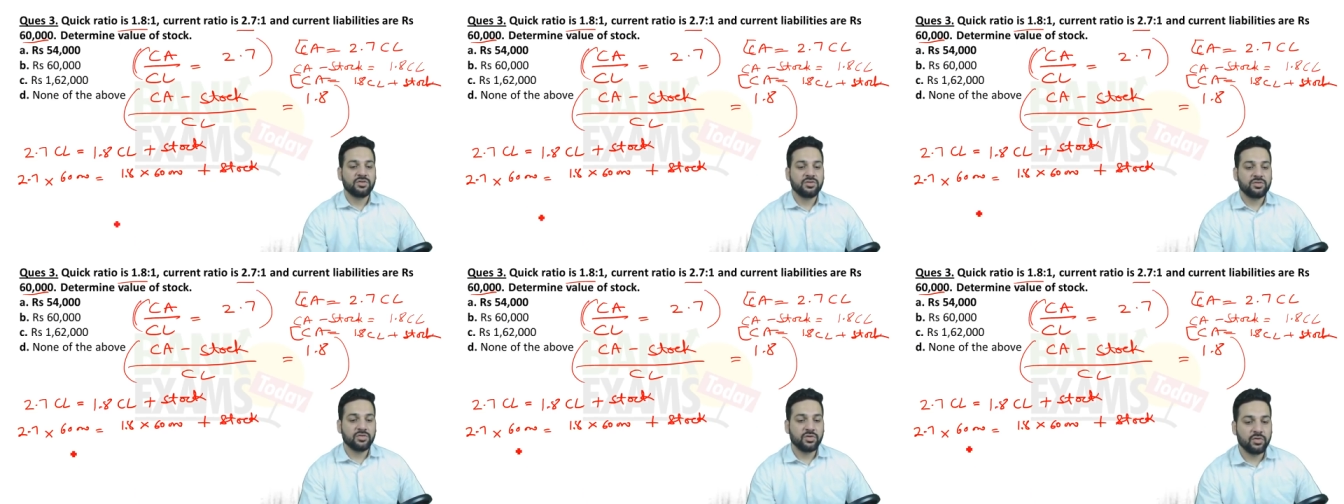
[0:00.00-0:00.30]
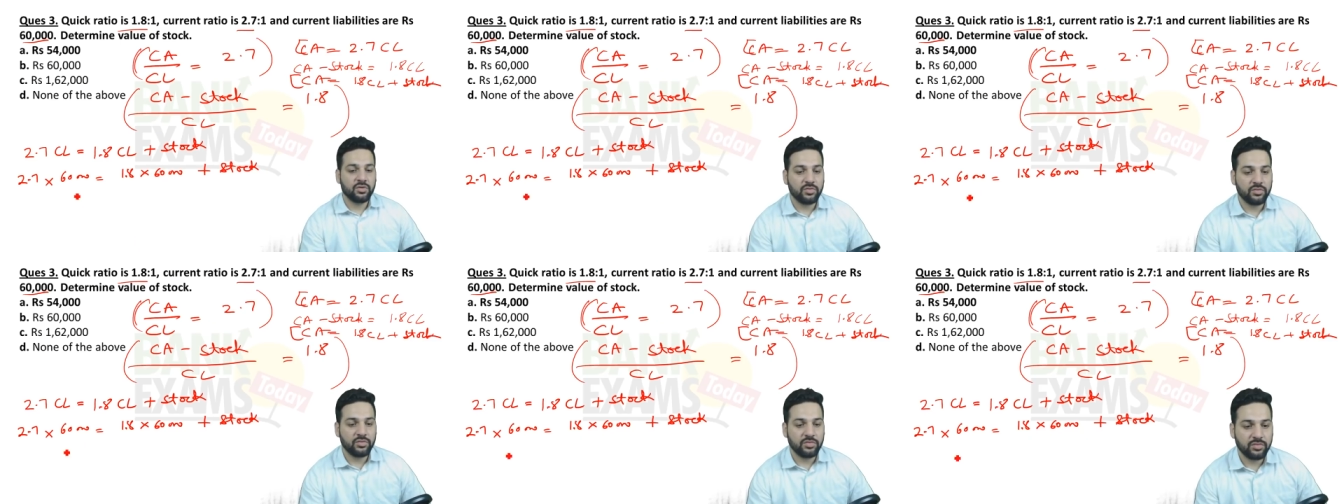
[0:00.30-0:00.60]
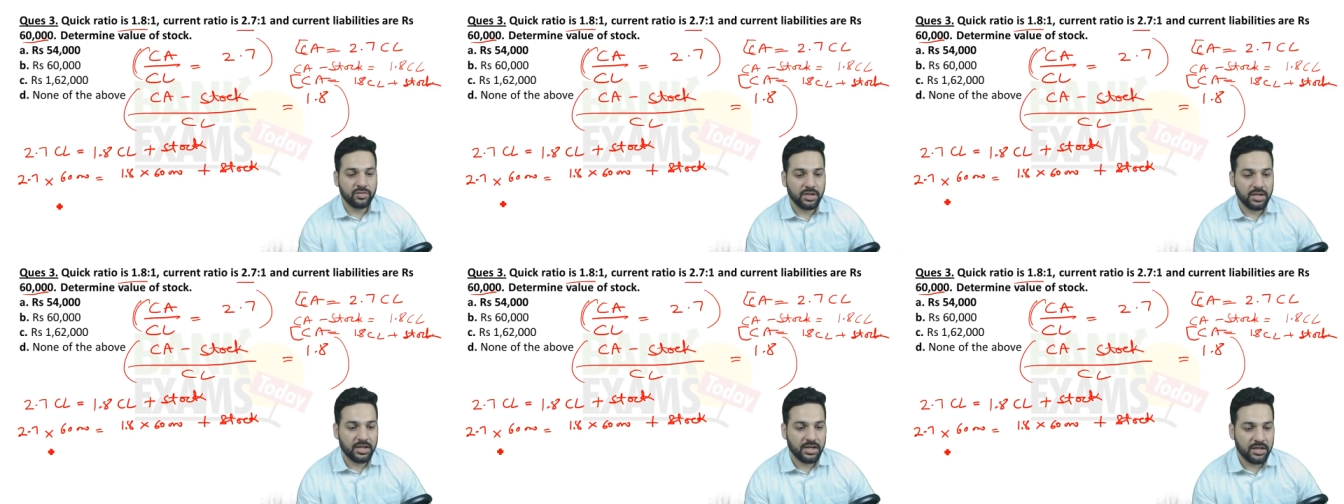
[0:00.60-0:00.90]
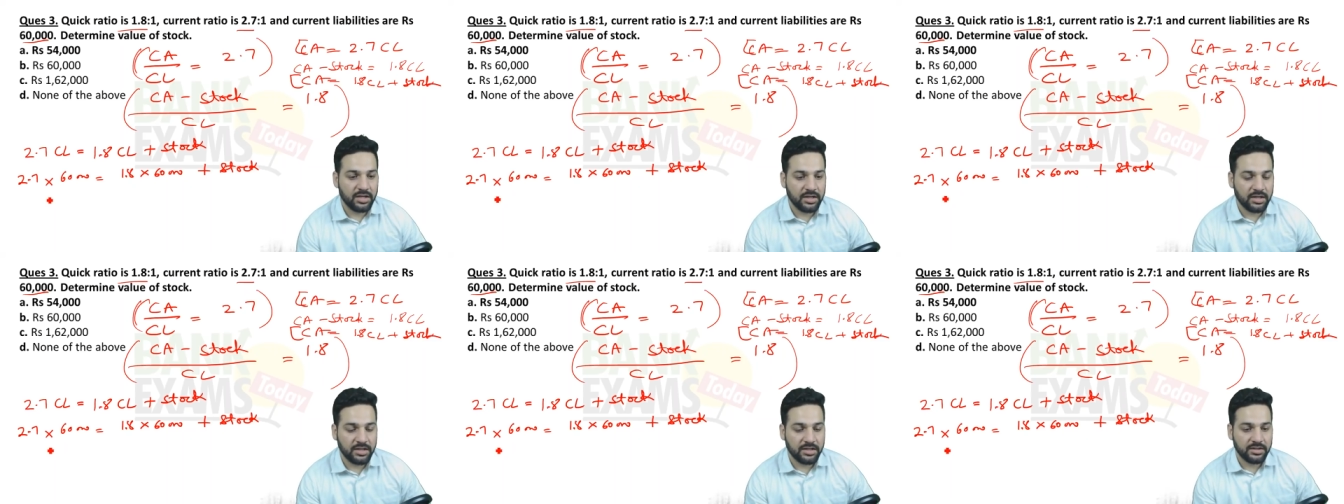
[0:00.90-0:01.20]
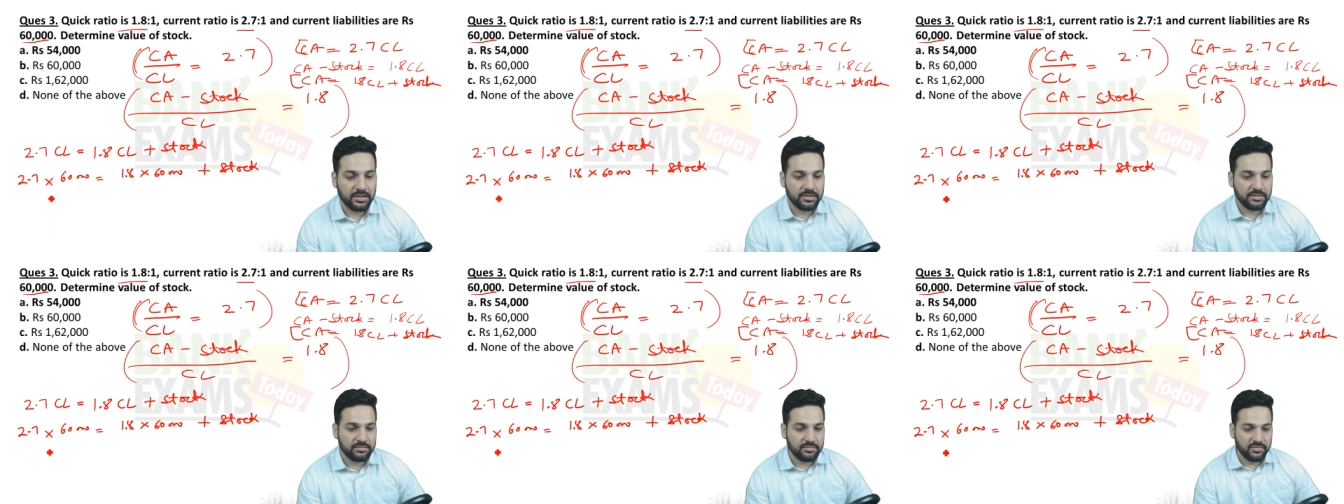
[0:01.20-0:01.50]
so
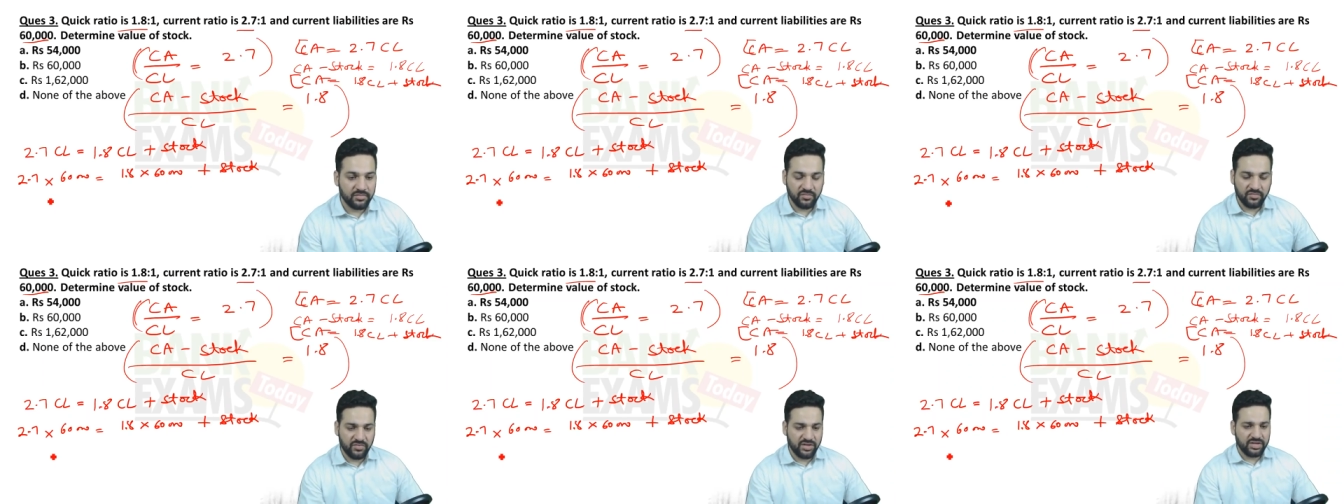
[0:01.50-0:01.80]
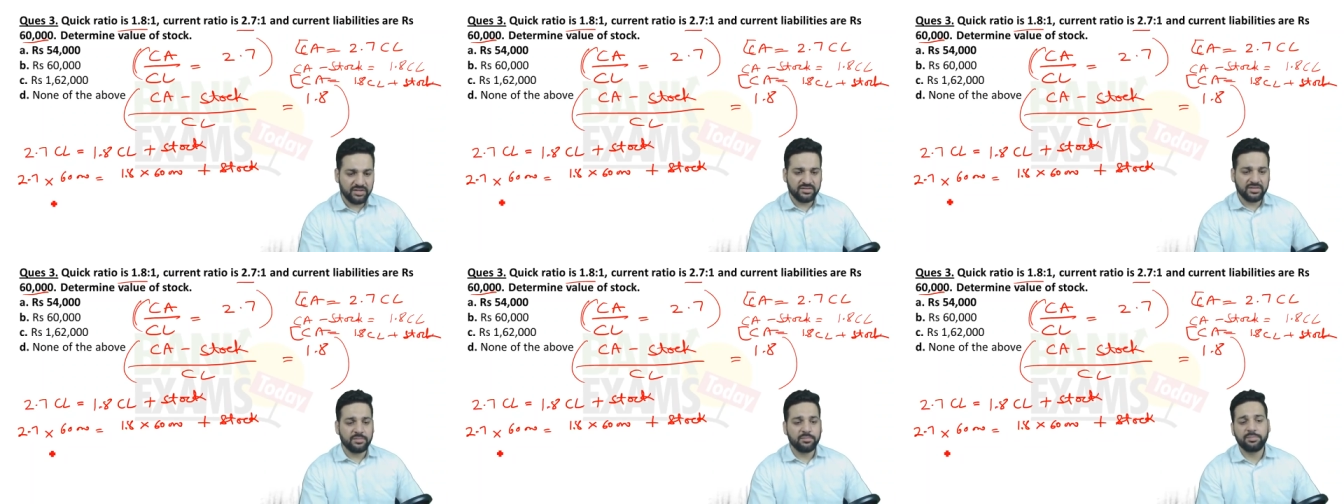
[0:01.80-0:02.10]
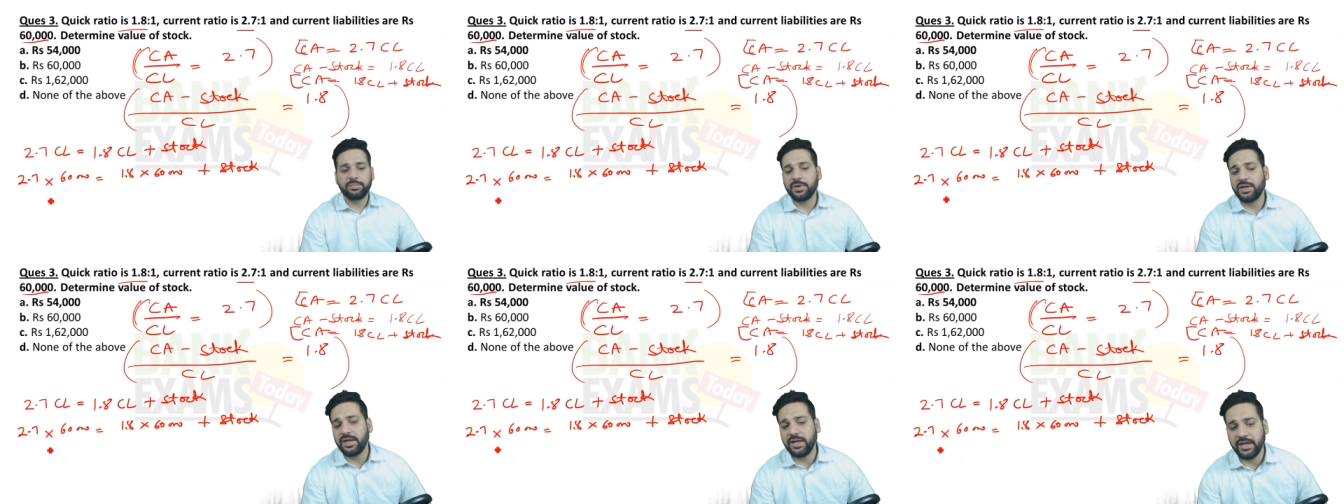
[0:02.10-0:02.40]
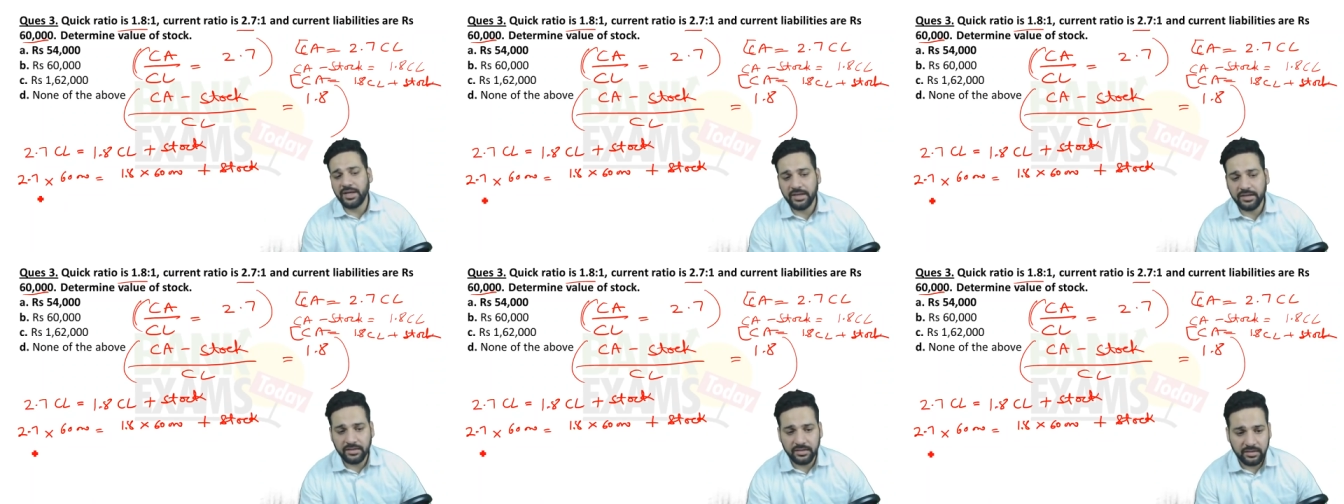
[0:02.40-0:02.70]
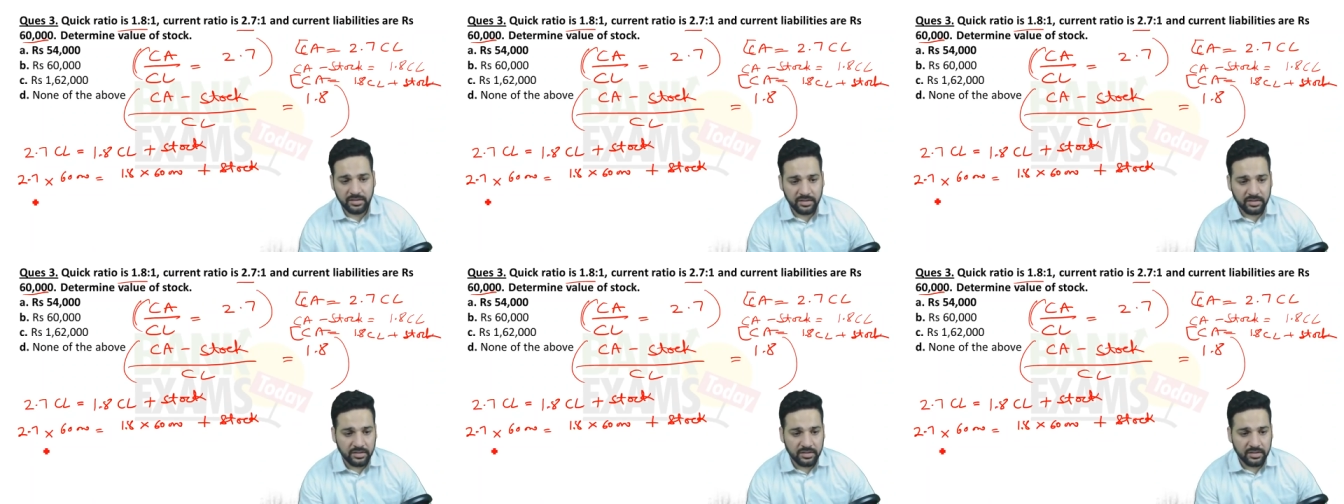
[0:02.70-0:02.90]
uh, very simple here